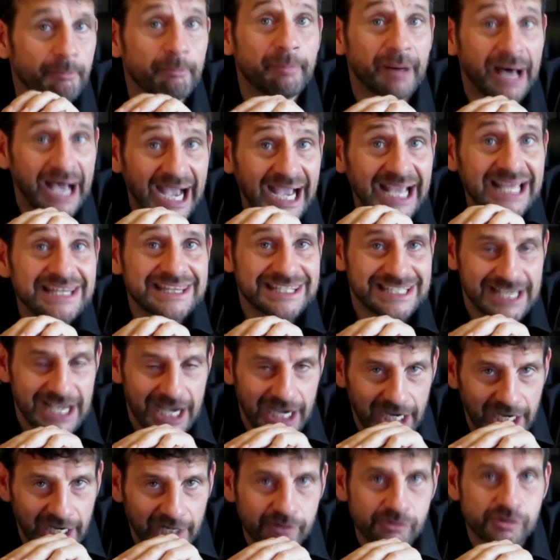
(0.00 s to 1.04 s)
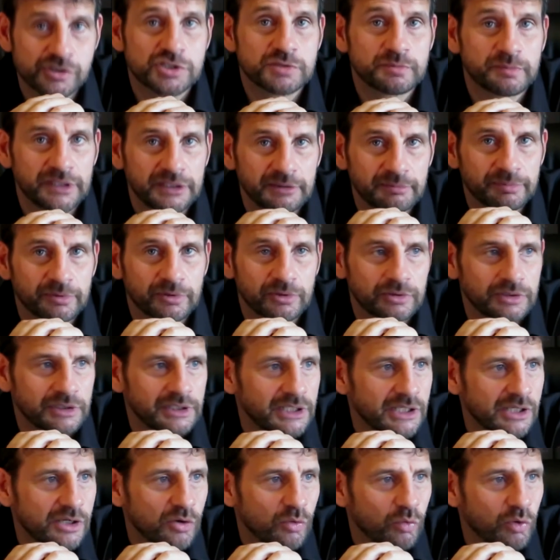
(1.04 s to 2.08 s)
by the Irish people,
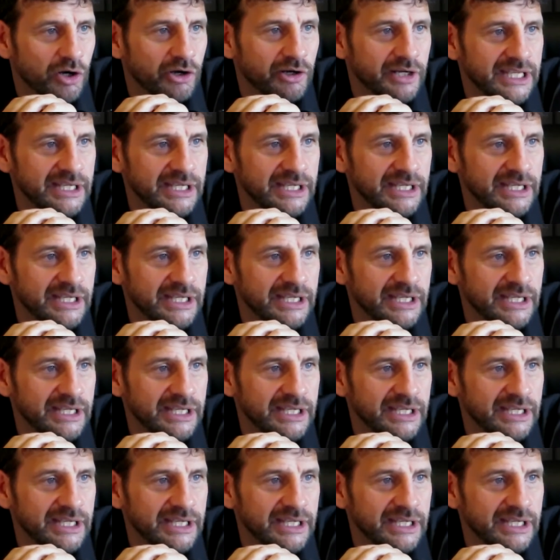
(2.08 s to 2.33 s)
where